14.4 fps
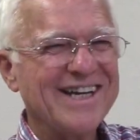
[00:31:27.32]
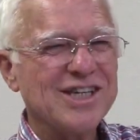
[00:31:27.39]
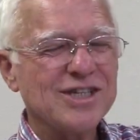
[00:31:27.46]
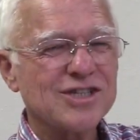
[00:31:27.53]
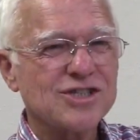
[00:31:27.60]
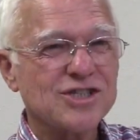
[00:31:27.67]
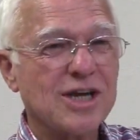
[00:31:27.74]

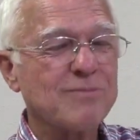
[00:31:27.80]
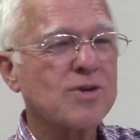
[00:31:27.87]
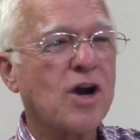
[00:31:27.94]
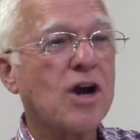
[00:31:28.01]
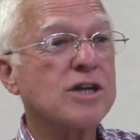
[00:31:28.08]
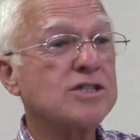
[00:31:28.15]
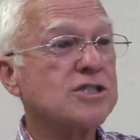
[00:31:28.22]
Some
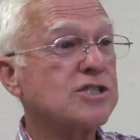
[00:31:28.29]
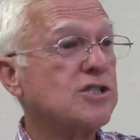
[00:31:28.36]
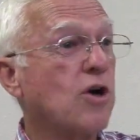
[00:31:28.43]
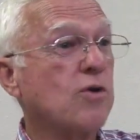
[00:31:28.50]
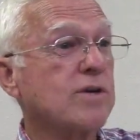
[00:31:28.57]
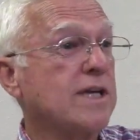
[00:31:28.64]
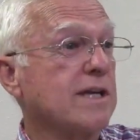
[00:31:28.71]
gardens
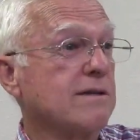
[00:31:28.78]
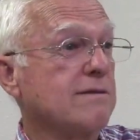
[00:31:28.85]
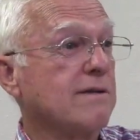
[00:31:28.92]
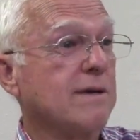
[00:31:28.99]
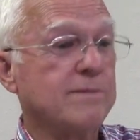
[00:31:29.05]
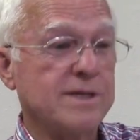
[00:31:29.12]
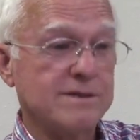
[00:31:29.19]
don't get,
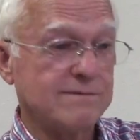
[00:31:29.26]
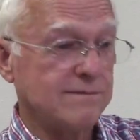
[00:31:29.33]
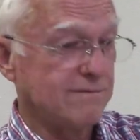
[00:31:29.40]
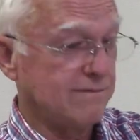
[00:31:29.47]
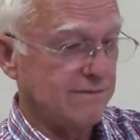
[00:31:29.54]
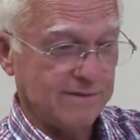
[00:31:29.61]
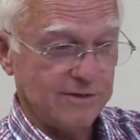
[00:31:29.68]
I mean,
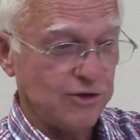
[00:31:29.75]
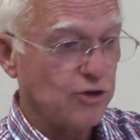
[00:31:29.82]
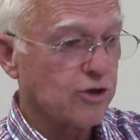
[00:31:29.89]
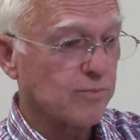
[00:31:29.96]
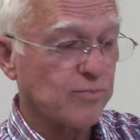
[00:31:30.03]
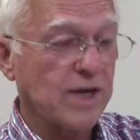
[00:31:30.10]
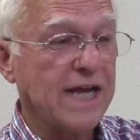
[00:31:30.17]
you
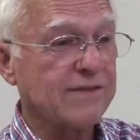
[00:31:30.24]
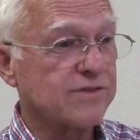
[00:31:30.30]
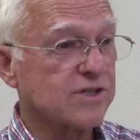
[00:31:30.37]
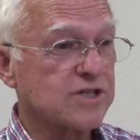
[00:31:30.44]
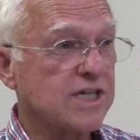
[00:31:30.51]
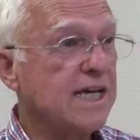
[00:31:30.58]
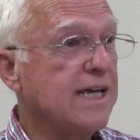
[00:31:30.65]
can plant the
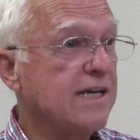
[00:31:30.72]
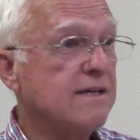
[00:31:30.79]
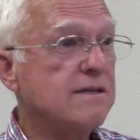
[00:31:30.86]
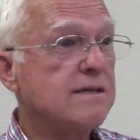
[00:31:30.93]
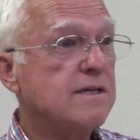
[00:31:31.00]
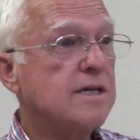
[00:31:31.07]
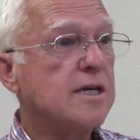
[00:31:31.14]
seed,